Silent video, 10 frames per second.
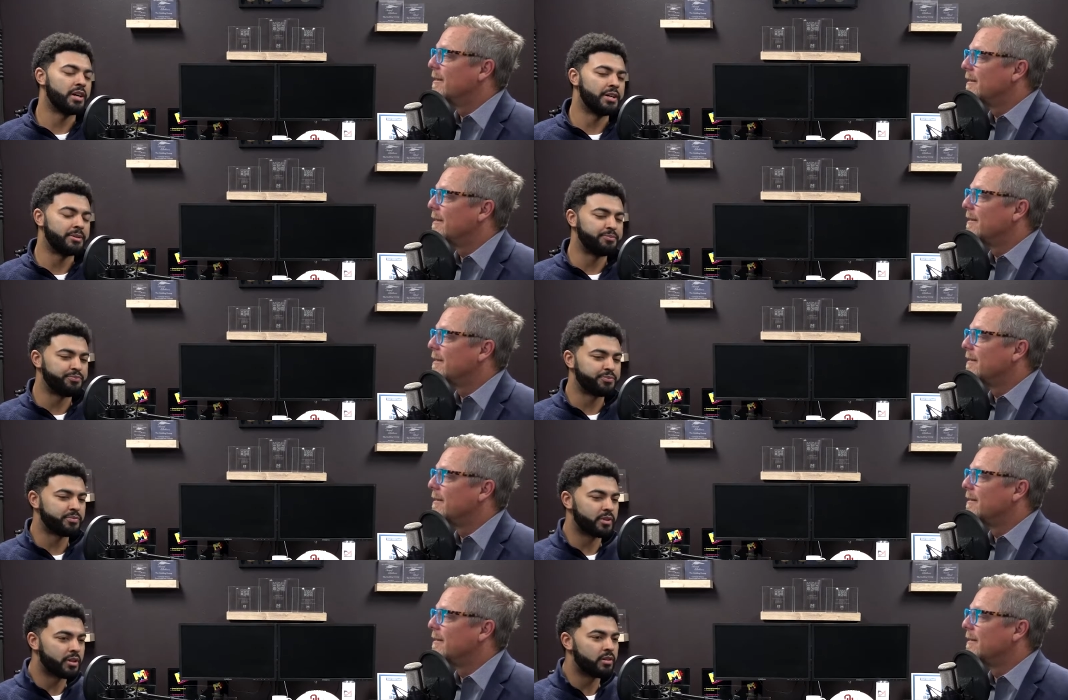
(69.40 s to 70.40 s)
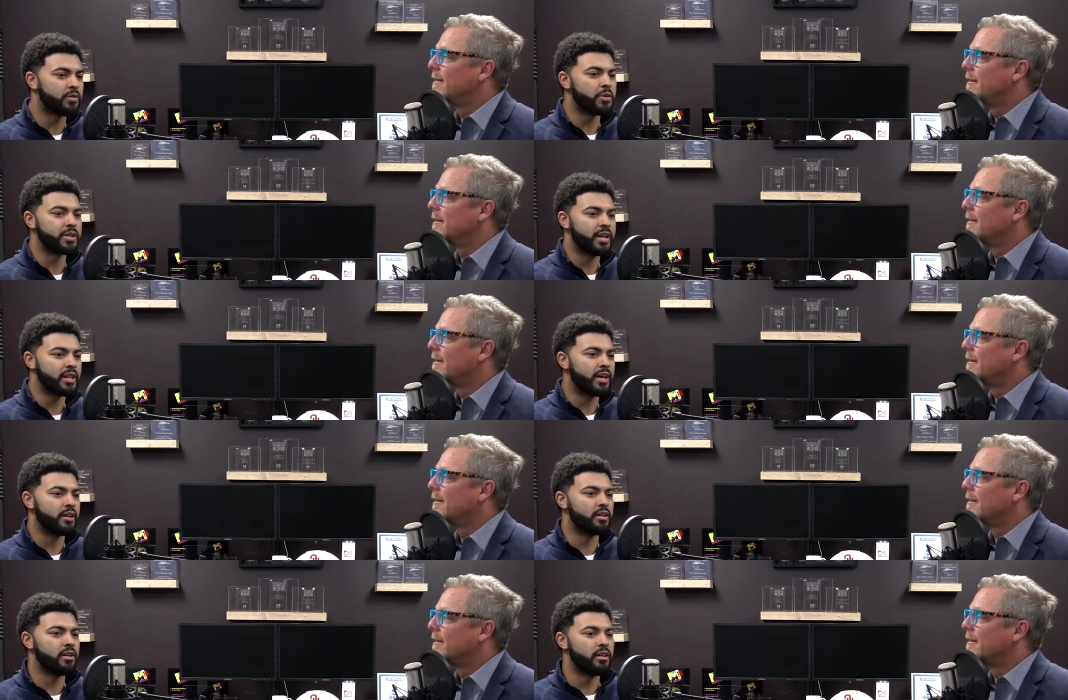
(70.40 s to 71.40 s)
Speaker 1: um, looking forward to getting
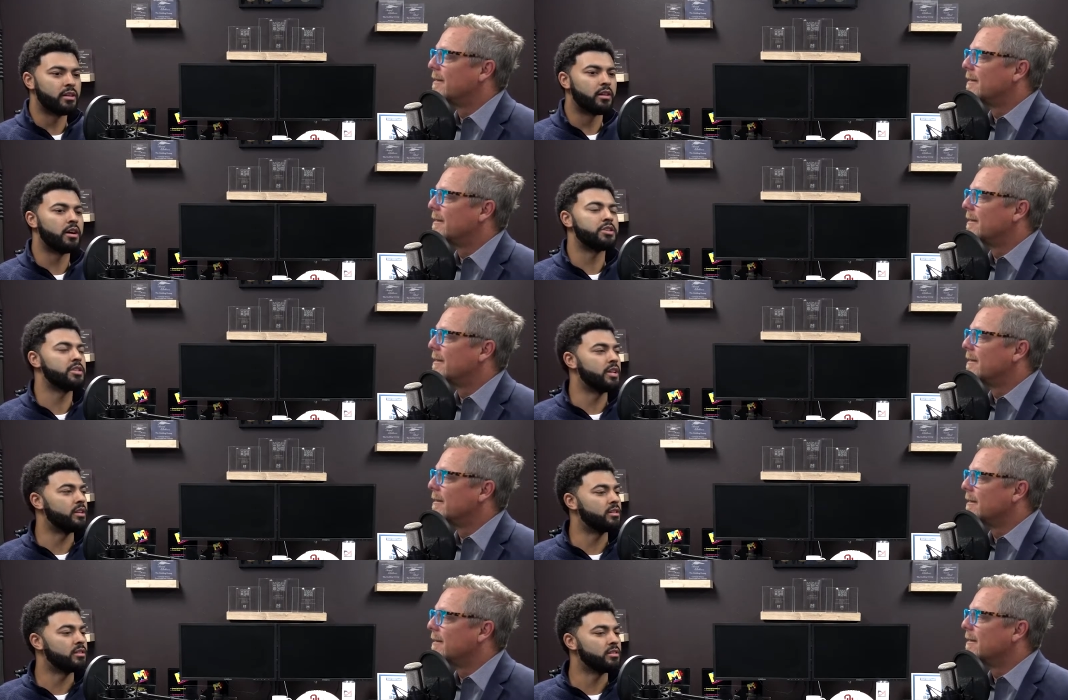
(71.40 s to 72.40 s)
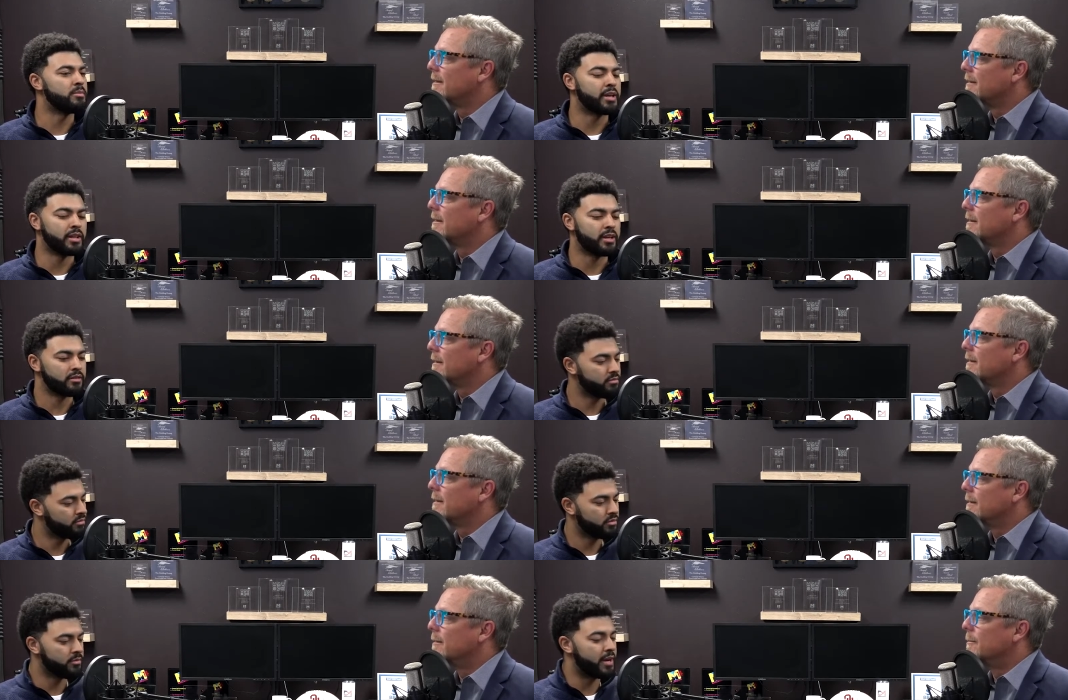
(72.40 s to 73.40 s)
that launched and making that
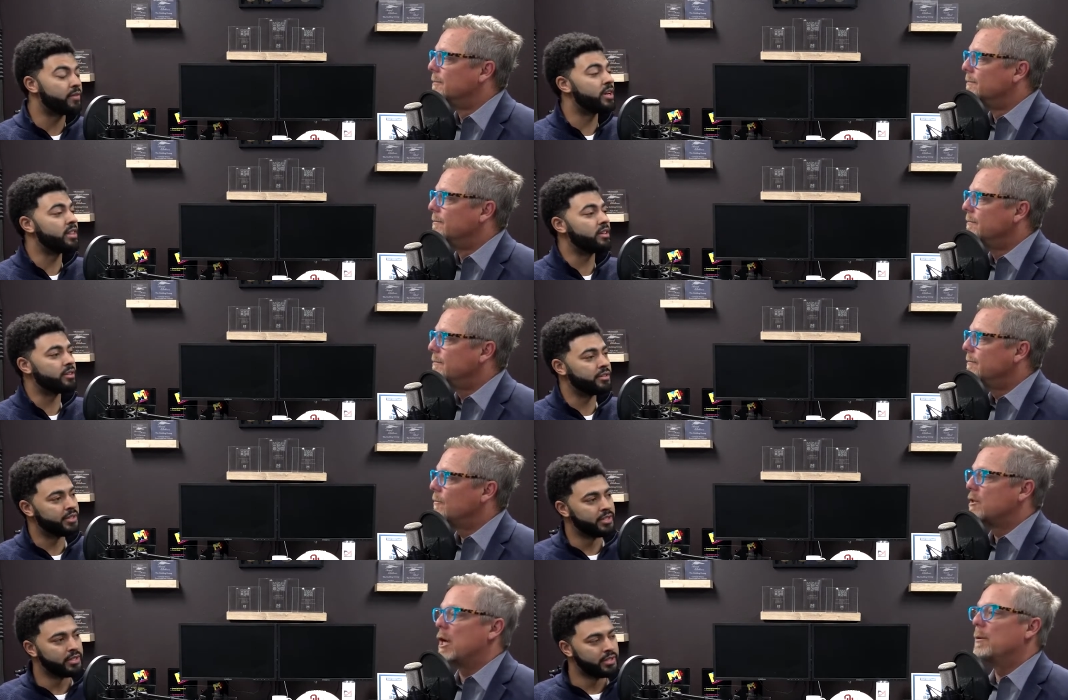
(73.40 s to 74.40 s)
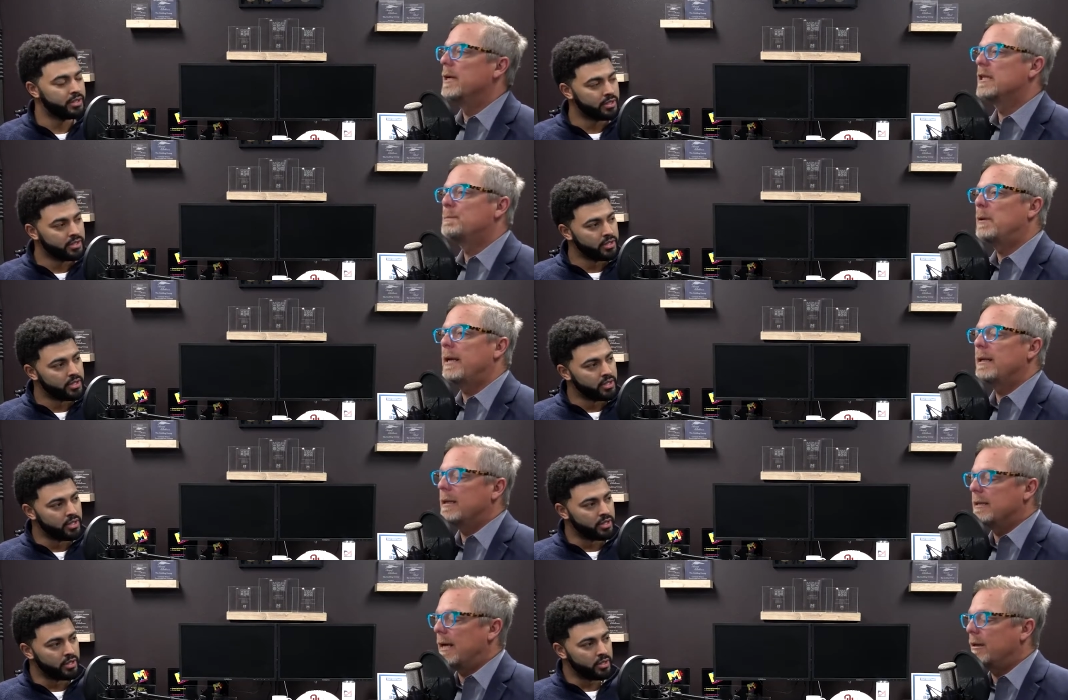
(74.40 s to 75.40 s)
my everyday thing. So explain
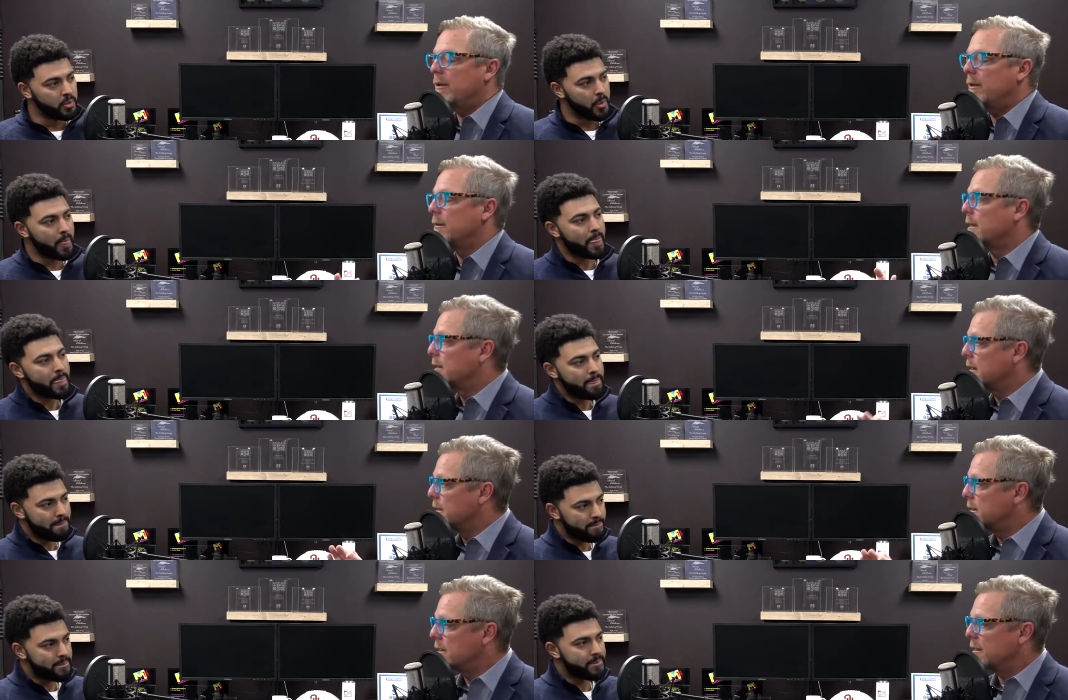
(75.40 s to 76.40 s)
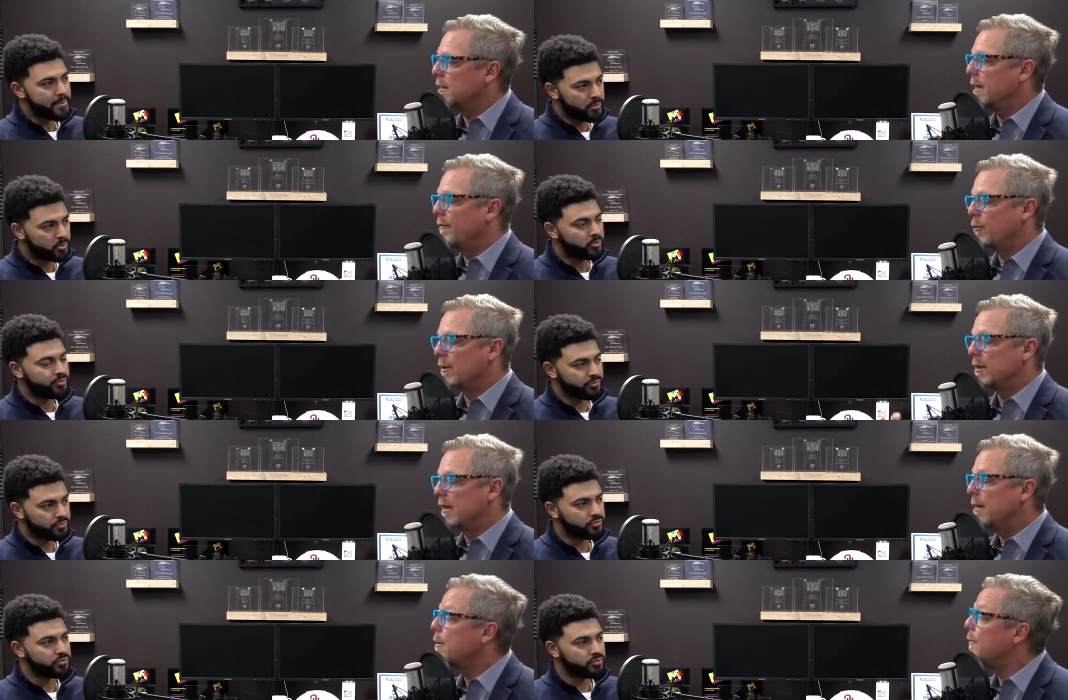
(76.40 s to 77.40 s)
Speaker 2: exactly the, the tell everyone the
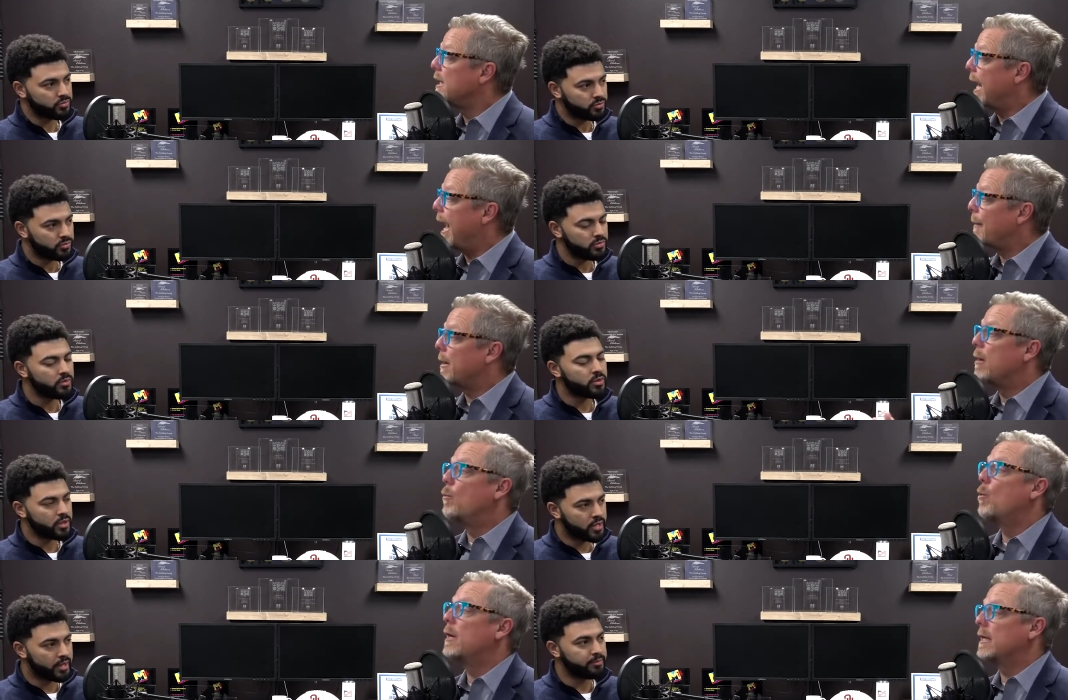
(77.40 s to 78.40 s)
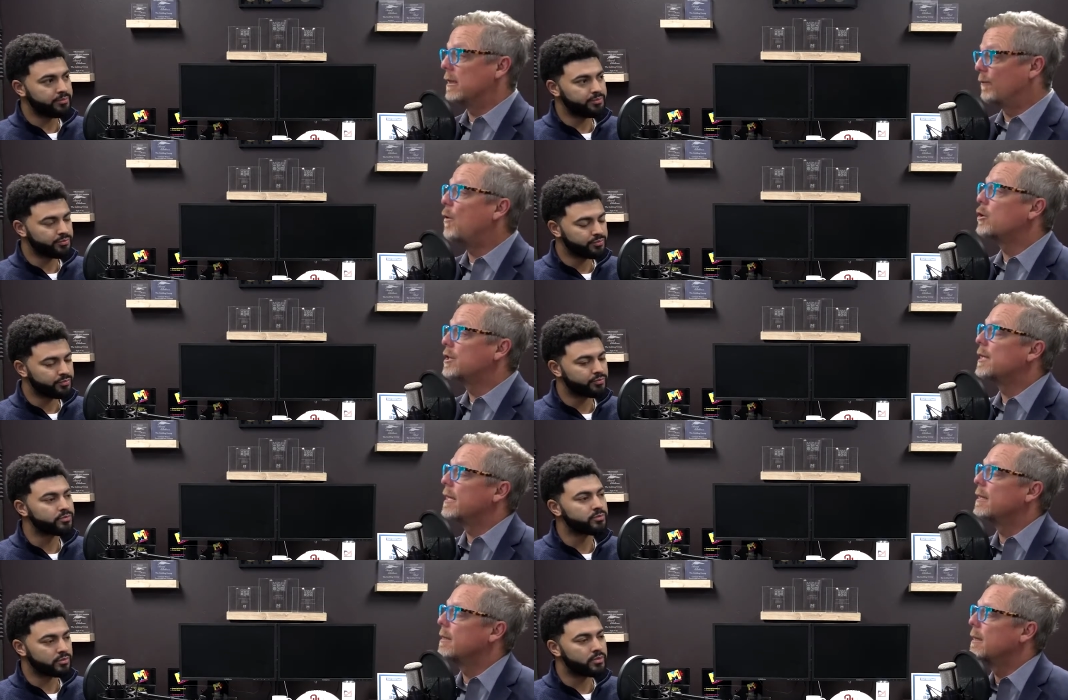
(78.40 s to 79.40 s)
name of the app and what it, the function that
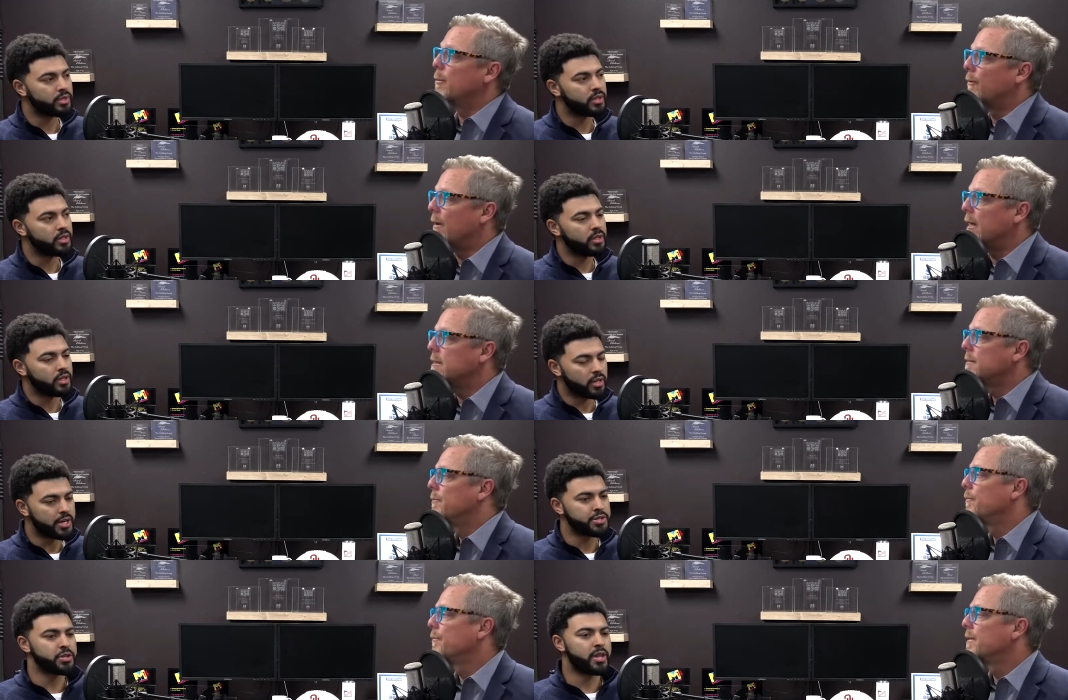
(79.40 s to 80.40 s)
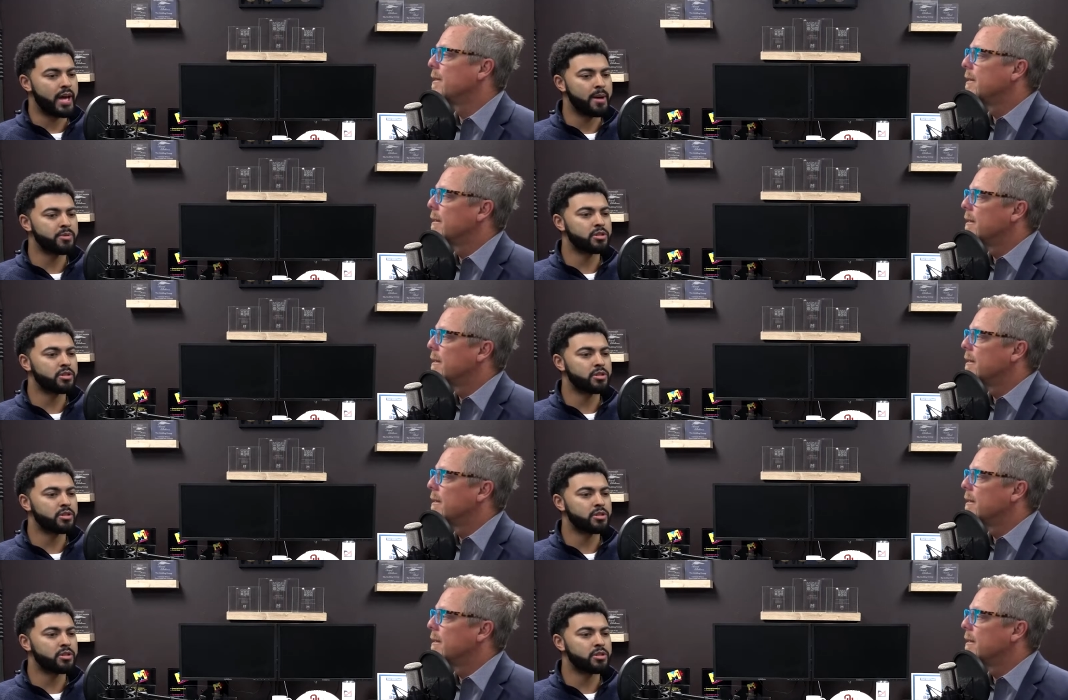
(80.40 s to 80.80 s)
it that it provides.
Speaker 1: Gotcha. So the app is